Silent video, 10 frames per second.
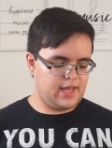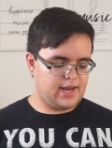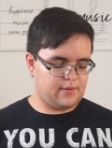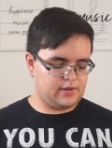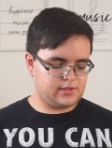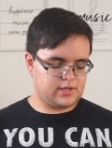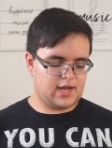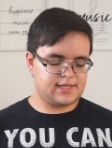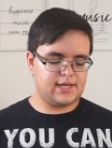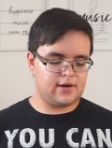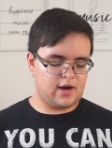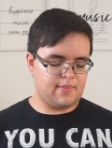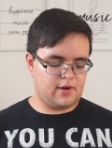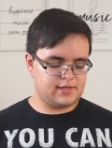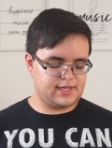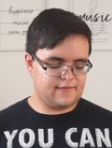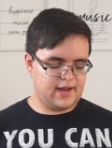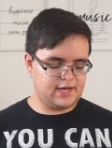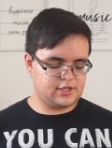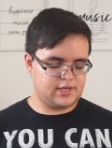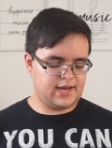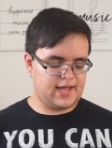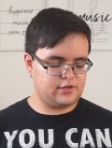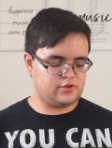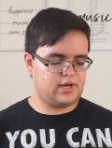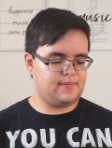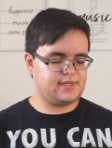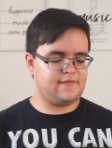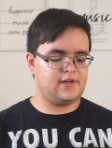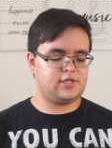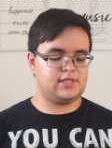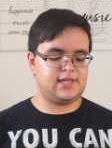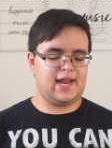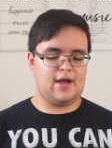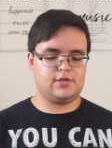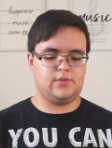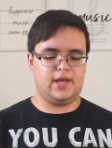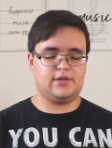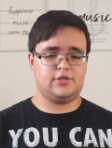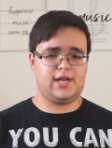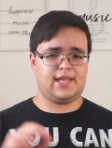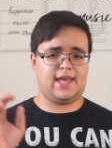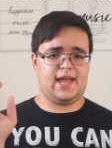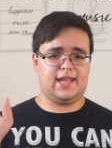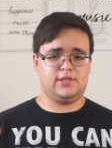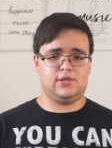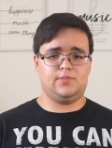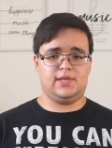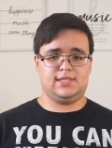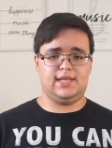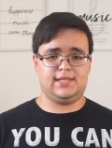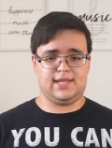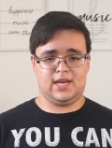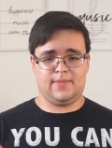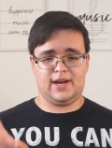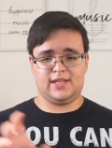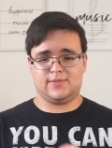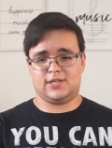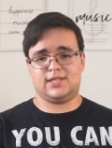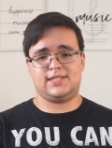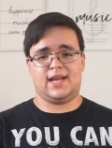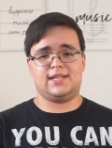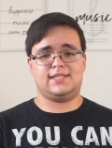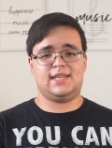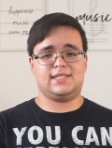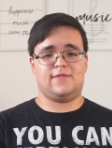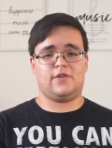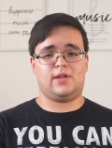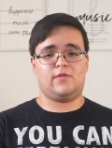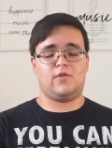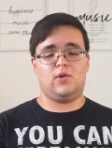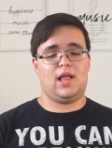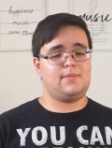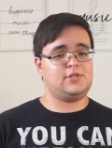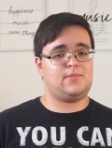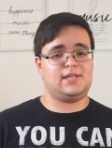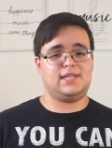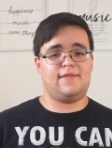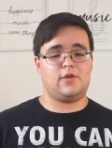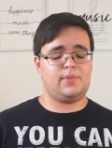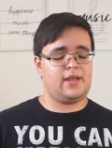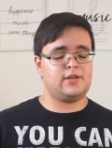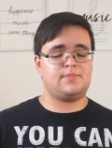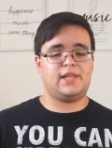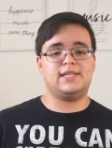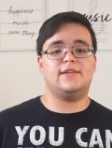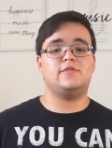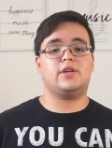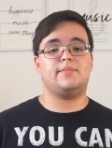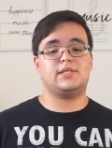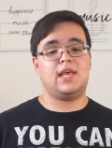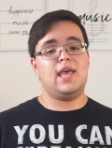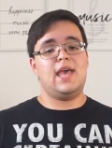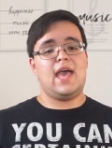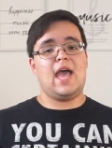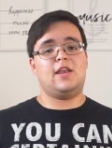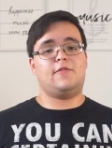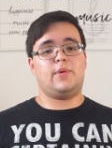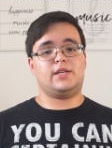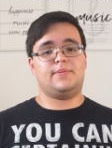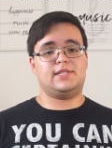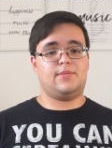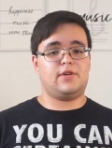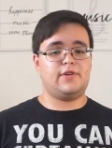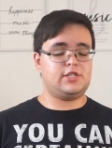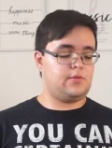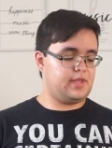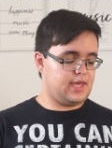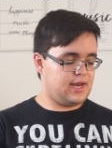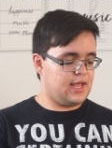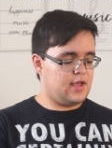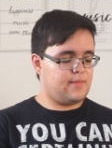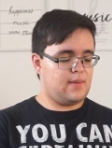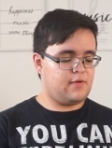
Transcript: Now, it also talks here about divination and dreams and visions and how to interject that into PCs. Anybody that's watched the second season of Critical Role, I'm sure, wants to give their players plenty of dreams. And if you want to be somewhat original with it, maybe